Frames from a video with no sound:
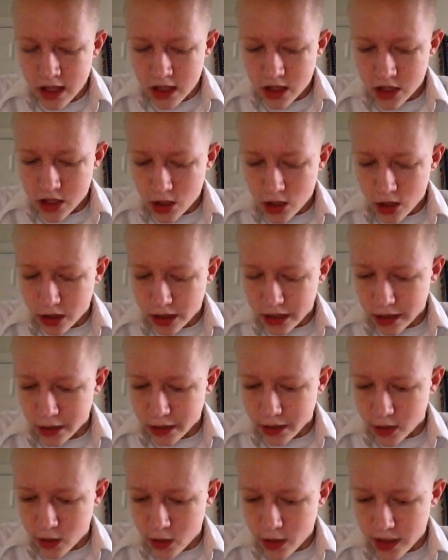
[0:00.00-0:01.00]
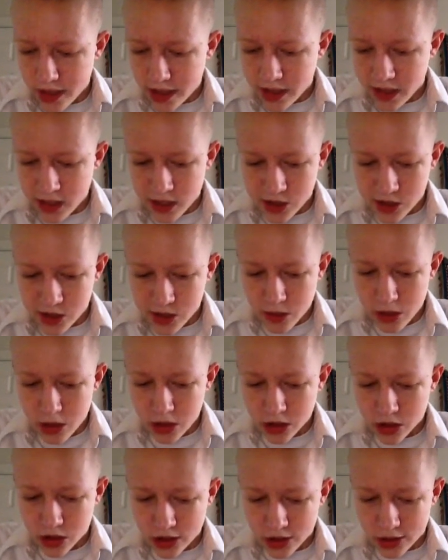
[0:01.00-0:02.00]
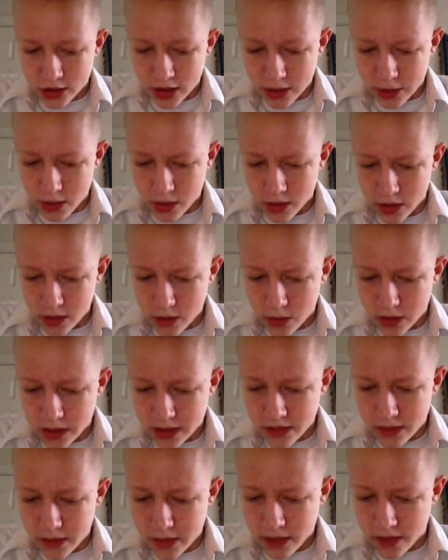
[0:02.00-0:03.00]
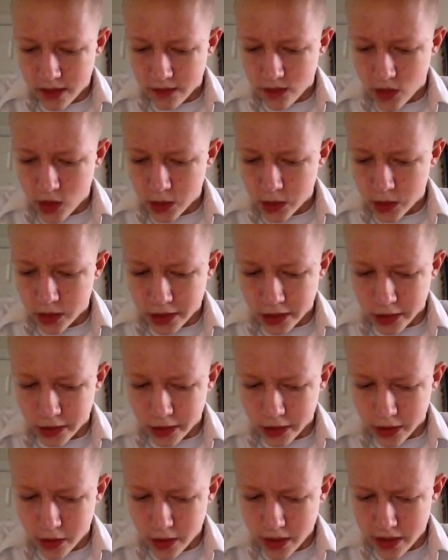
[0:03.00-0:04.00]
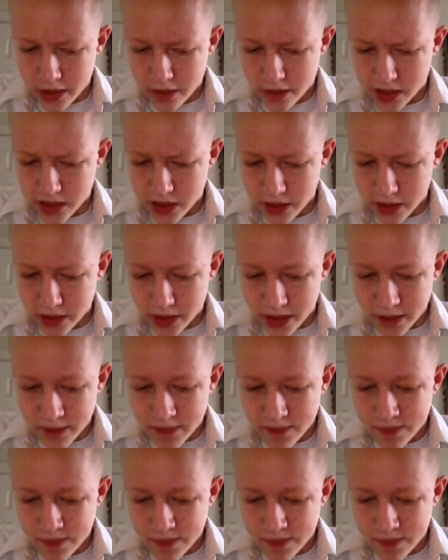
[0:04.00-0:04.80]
Surely Luna Creek, a small, gentle neighborhood, would never be involved with a Luna Creek facility.